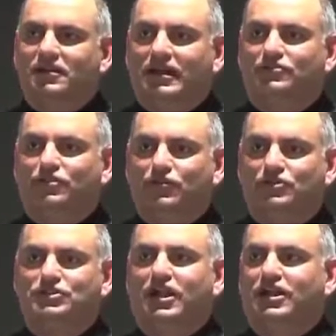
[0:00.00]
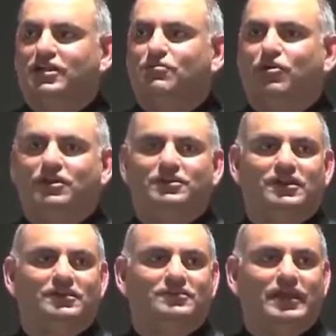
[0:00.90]
And so if your starting point
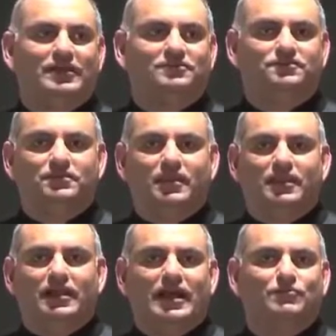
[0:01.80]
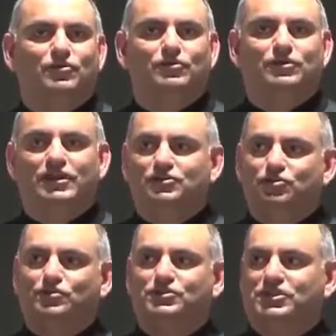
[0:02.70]
is that I'm going to take
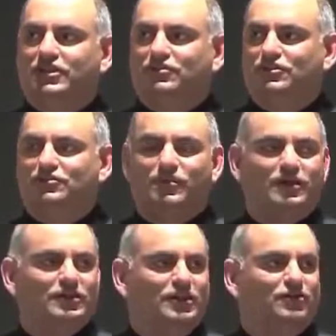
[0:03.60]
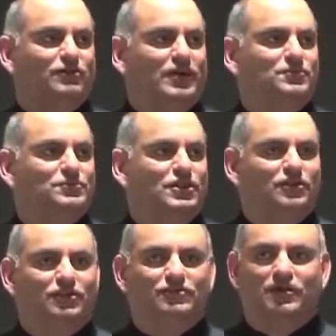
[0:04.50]
2% of this market or 5%
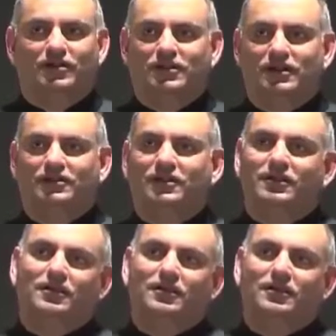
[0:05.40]
of this market,